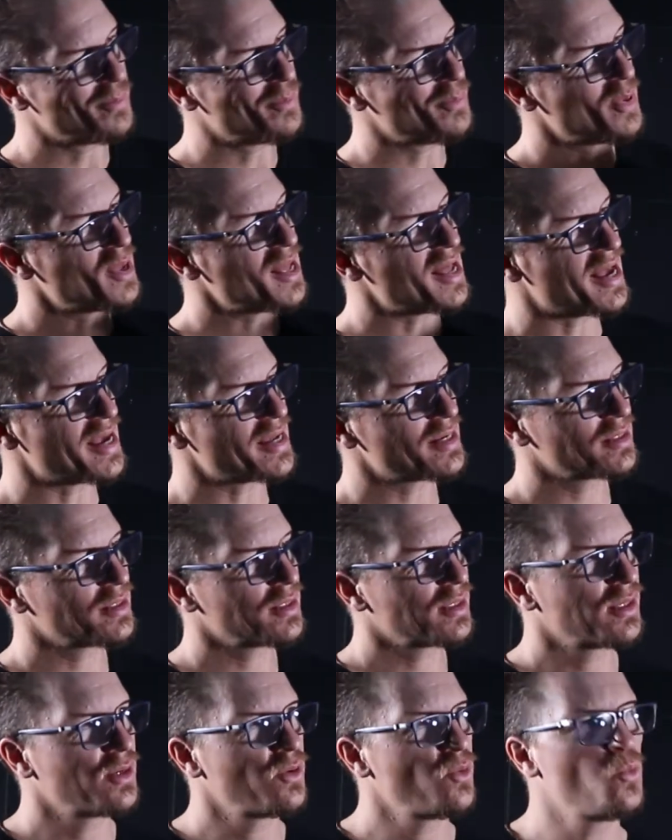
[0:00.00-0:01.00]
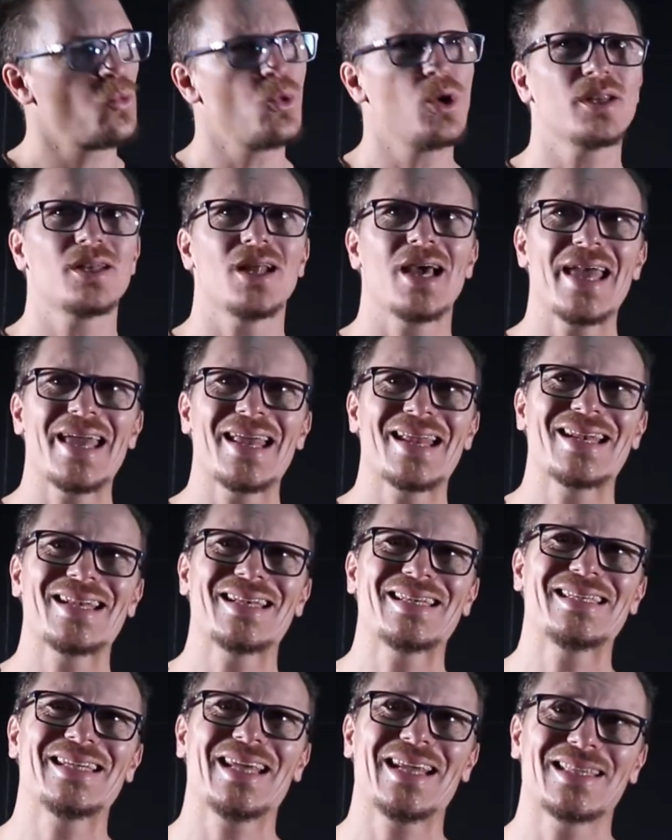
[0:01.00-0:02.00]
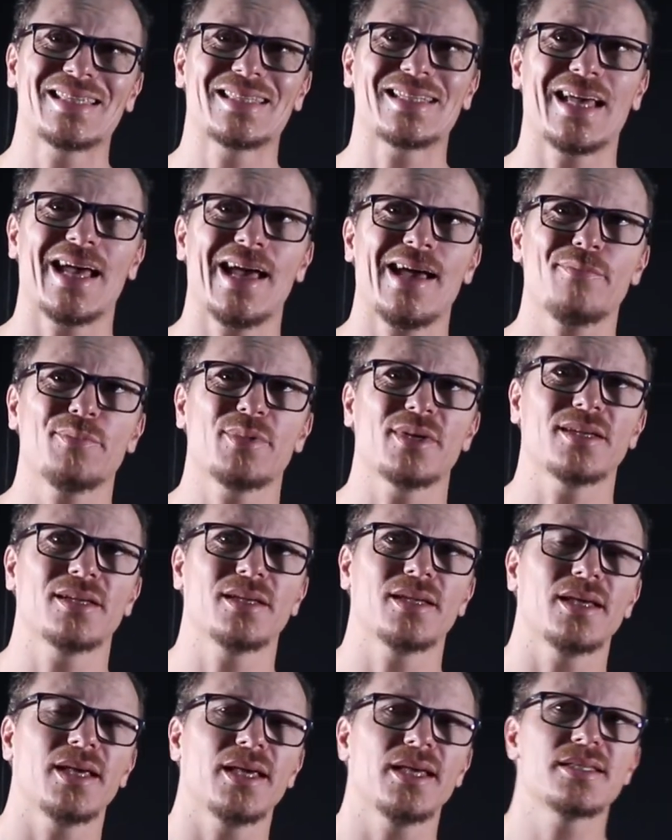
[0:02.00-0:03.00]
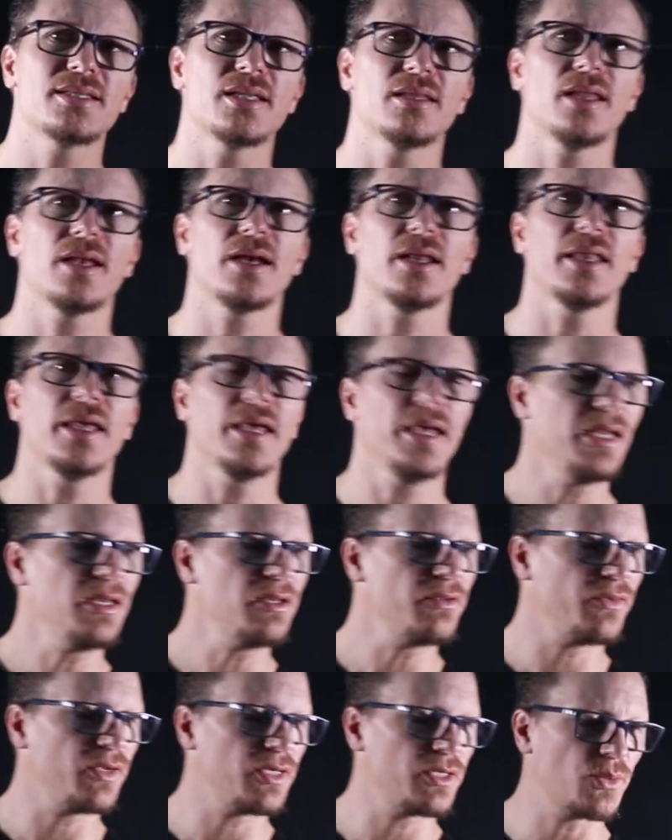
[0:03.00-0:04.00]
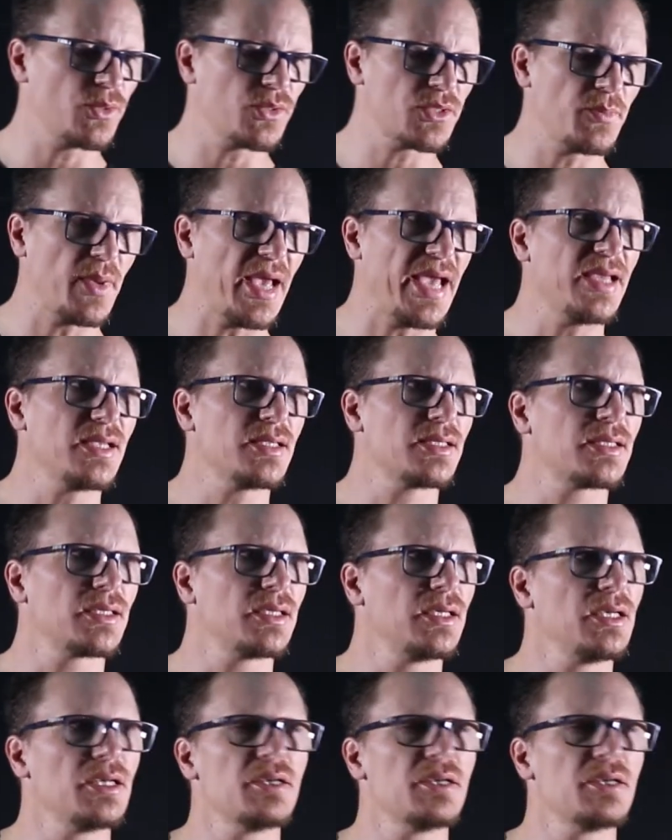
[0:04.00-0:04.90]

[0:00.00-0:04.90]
But what tends to happen is that then in an individual space,